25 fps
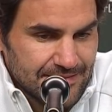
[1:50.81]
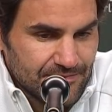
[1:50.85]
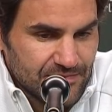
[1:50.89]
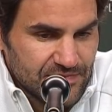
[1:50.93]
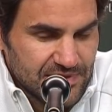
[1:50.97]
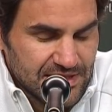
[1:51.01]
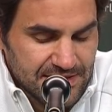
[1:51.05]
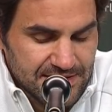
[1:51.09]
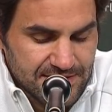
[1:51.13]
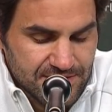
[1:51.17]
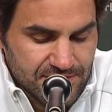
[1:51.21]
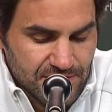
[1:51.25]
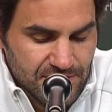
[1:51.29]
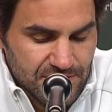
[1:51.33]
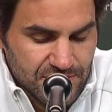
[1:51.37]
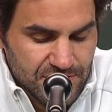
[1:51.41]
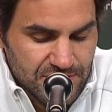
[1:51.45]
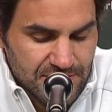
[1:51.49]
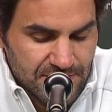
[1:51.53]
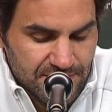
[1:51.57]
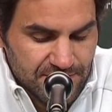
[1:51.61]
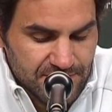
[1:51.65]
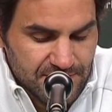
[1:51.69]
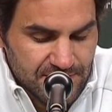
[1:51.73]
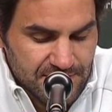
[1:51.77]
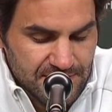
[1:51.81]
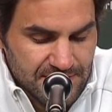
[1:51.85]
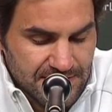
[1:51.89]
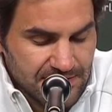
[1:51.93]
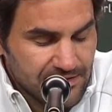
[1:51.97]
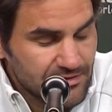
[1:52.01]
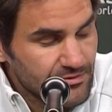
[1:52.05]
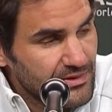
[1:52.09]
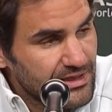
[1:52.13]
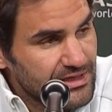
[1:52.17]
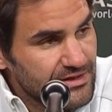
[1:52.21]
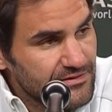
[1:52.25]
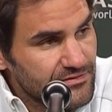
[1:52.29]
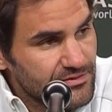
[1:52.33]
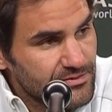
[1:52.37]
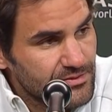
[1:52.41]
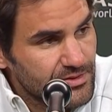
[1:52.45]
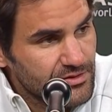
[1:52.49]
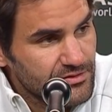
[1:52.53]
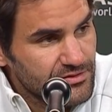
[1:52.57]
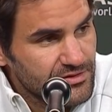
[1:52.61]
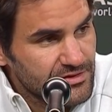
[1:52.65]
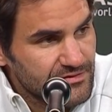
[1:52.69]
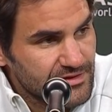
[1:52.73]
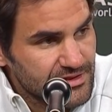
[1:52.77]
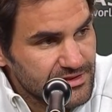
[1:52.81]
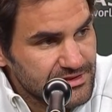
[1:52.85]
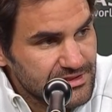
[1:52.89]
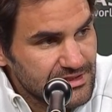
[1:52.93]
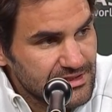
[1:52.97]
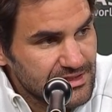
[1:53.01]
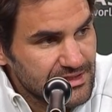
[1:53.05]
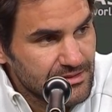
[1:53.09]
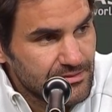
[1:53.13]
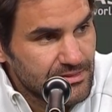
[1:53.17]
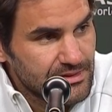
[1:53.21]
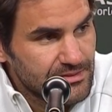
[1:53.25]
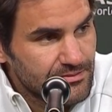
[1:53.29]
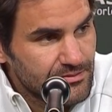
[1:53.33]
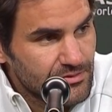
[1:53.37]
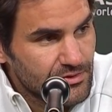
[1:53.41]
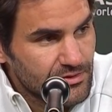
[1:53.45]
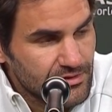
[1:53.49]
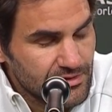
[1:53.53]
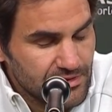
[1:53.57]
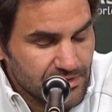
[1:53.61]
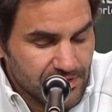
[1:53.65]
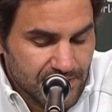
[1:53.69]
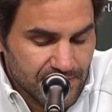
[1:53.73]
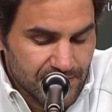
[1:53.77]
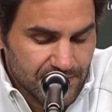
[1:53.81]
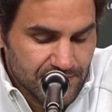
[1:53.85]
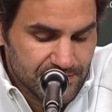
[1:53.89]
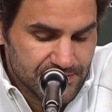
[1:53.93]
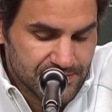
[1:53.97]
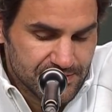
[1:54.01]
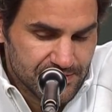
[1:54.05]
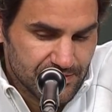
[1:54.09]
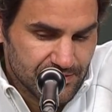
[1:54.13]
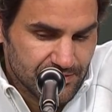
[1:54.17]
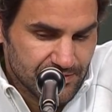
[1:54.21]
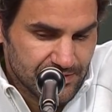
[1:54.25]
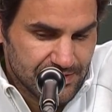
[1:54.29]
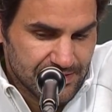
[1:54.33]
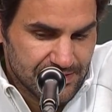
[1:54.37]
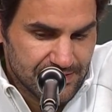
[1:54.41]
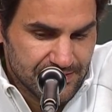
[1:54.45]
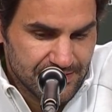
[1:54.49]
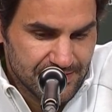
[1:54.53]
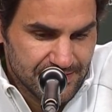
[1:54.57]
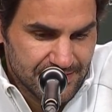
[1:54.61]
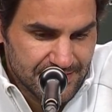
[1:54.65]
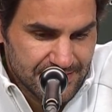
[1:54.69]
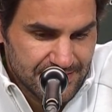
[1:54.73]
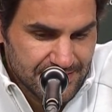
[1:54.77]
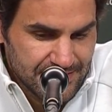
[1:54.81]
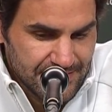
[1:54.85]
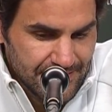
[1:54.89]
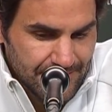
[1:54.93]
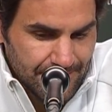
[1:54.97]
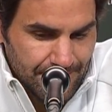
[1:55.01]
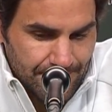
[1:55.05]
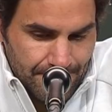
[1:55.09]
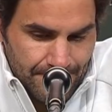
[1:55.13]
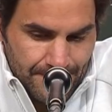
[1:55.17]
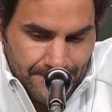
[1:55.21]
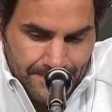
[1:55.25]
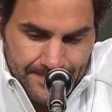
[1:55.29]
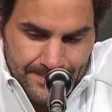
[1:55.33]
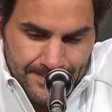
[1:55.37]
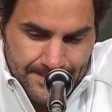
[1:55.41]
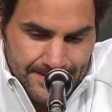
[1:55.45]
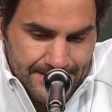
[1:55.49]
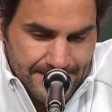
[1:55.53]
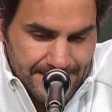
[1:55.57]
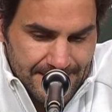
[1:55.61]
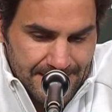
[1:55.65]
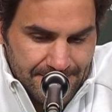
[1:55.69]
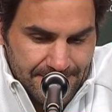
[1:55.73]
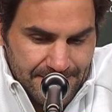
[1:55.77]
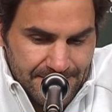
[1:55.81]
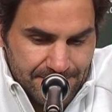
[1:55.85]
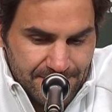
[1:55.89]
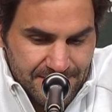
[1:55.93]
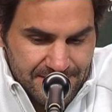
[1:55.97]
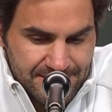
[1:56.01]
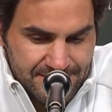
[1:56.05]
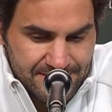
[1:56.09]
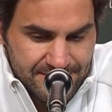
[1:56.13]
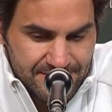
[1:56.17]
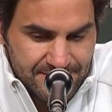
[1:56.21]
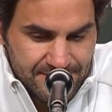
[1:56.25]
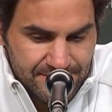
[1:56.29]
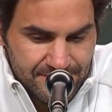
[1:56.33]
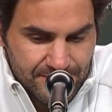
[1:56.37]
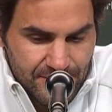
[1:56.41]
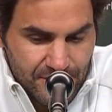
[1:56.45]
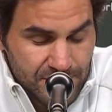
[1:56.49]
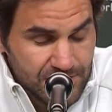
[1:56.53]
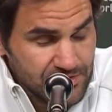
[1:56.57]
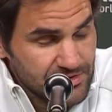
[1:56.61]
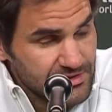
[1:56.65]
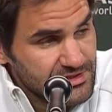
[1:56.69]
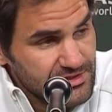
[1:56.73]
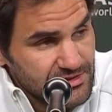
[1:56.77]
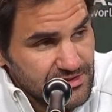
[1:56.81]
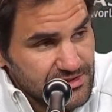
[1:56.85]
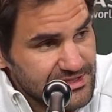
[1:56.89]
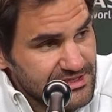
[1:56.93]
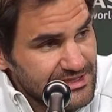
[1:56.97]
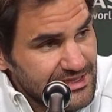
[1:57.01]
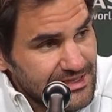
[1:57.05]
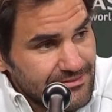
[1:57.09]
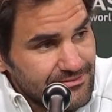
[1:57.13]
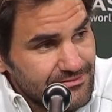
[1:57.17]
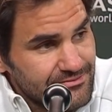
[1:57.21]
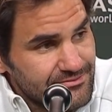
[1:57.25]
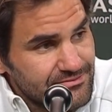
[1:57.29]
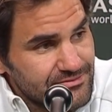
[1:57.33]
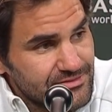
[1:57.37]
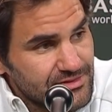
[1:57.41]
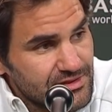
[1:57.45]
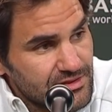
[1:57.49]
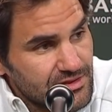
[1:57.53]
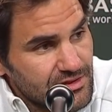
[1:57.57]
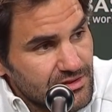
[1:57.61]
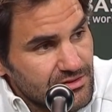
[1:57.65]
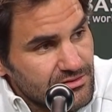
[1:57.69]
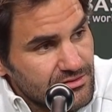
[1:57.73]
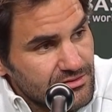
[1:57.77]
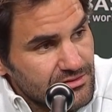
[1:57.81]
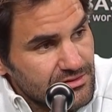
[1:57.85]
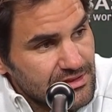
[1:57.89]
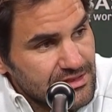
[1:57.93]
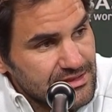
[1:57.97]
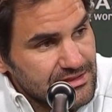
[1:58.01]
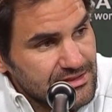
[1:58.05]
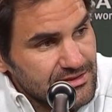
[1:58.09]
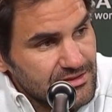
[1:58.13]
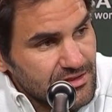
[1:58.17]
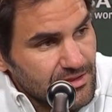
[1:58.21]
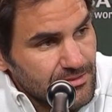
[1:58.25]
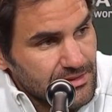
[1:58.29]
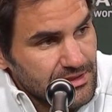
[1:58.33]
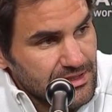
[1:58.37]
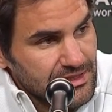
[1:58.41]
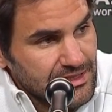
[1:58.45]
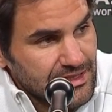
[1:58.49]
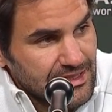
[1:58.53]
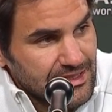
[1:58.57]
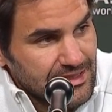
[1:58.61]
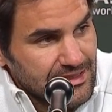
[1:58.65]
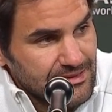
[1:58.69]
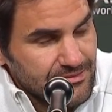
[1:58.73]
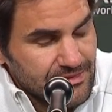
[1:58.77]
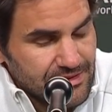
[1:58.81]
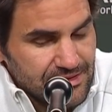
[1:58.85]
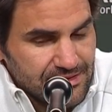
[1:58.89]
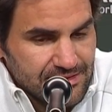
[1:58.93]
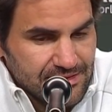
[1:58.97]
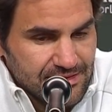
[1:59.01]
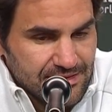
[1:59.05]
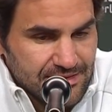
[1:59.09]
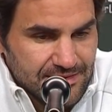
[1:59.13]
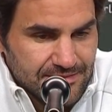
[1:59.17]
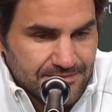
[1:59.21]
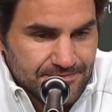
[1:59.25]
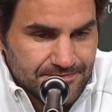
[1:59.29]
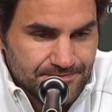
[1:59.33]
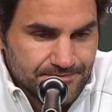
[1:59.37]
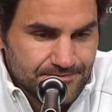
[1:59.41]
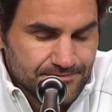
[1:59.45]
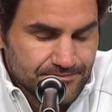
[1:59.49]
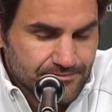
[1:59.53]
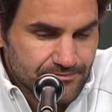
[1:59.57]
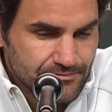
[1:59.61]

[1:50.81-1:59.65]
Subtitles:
things could have shifted either way for both of us a little bit more, you know. So, I mean, but margins are slim, you know, at the top of the game. And